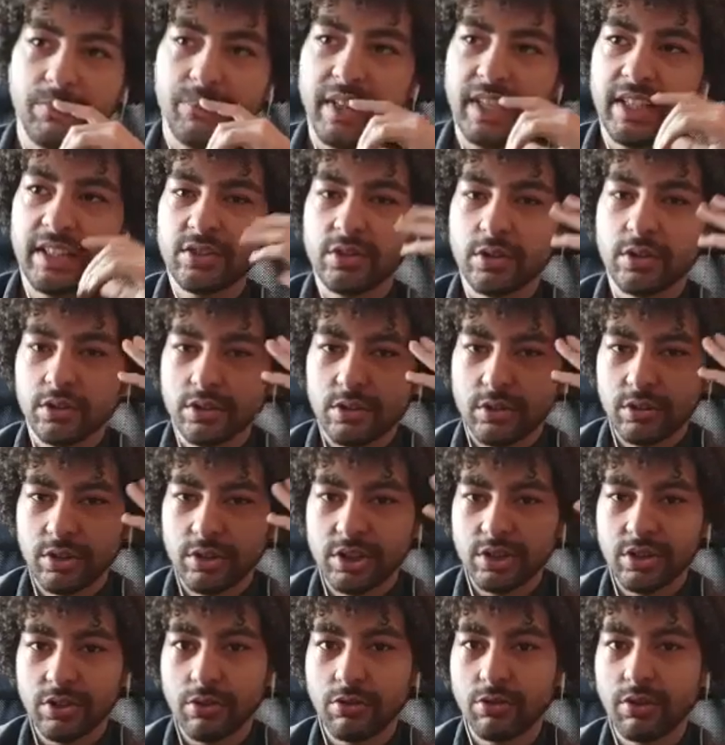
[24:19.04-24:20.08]
it's also
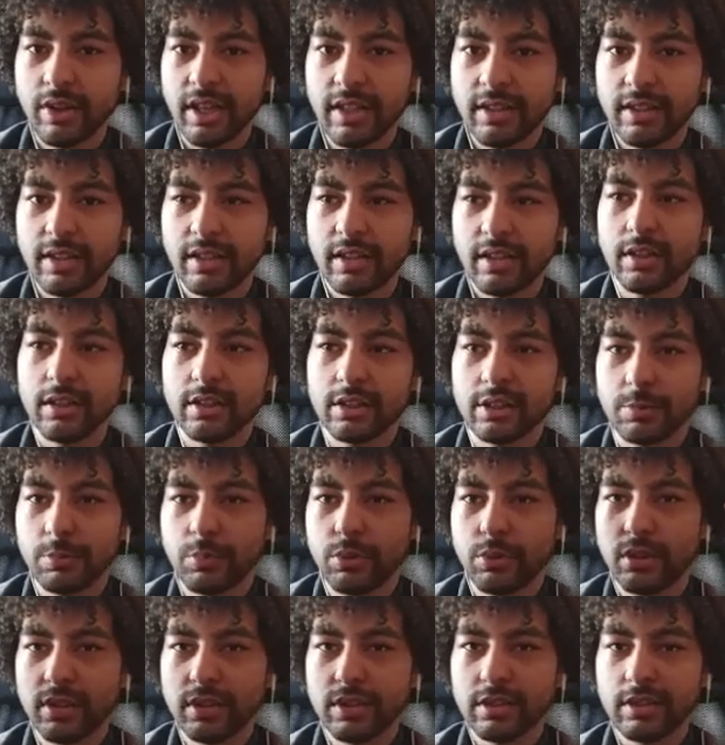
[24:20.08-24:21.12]
just creating, it's
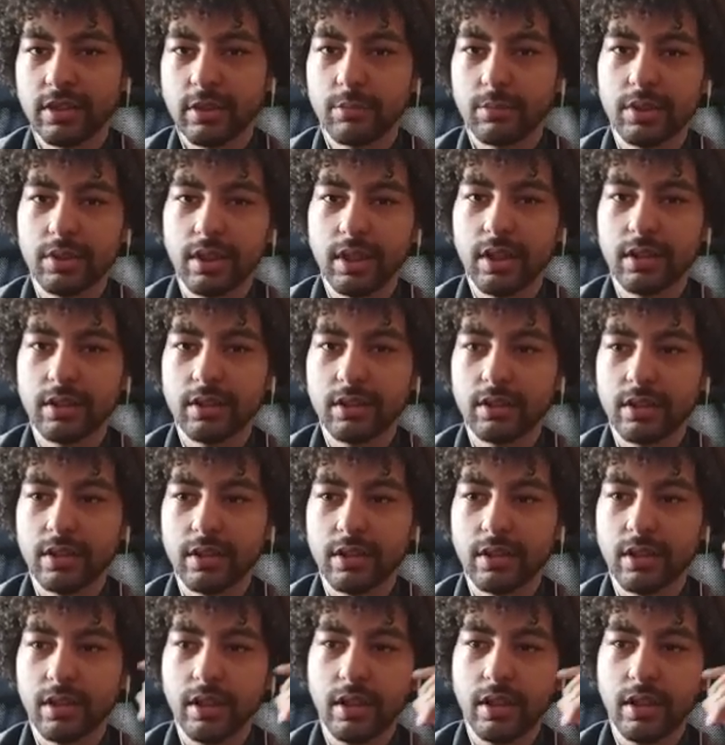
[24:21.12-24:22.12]
putting something out there.